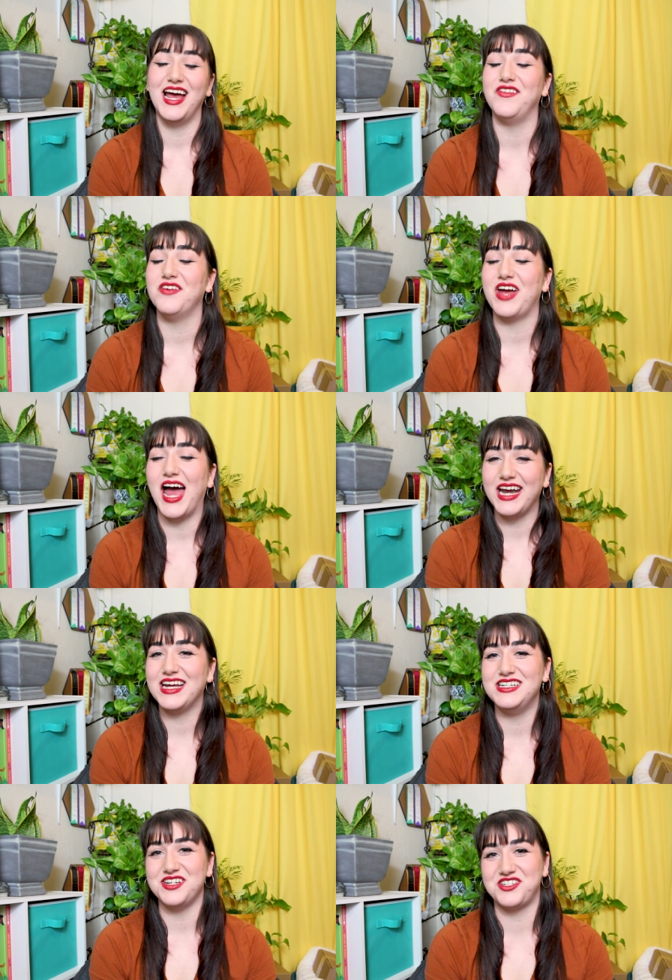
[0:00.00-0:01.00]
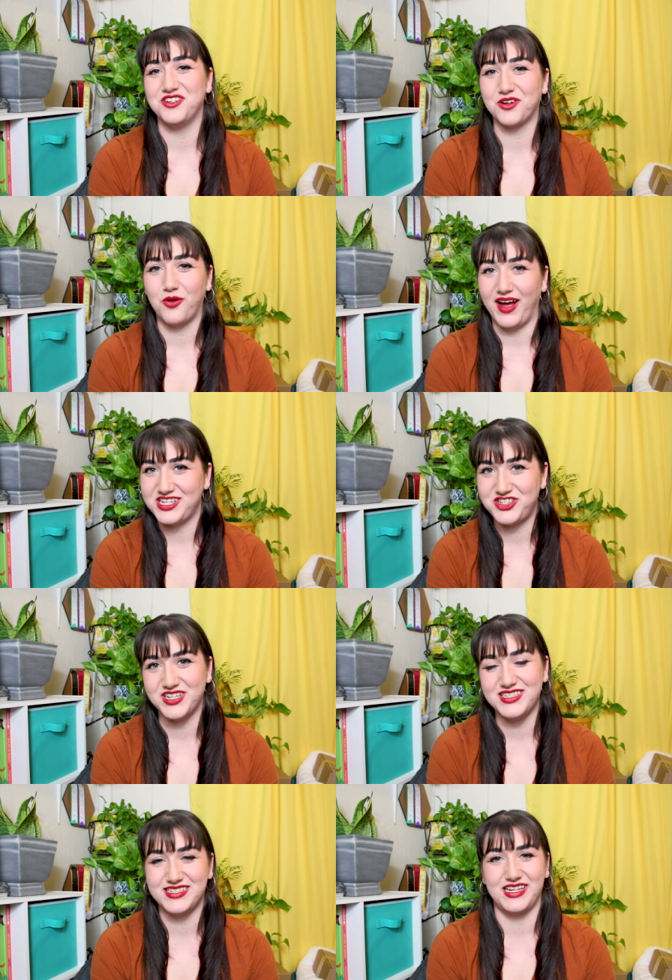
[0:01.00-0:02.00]
If you have any additional
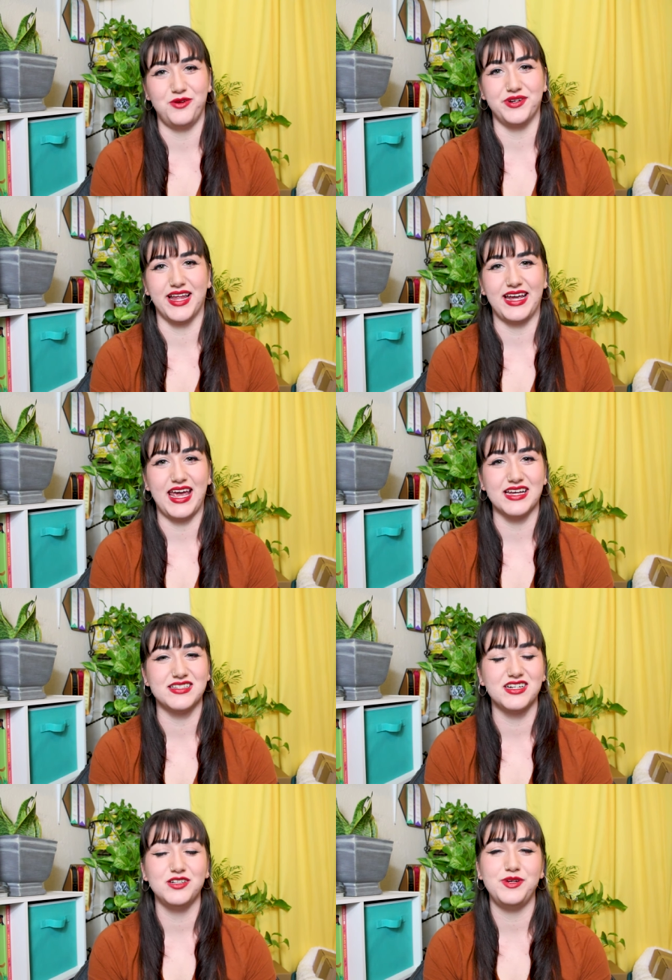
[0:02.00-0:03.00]
questions that you would like answered,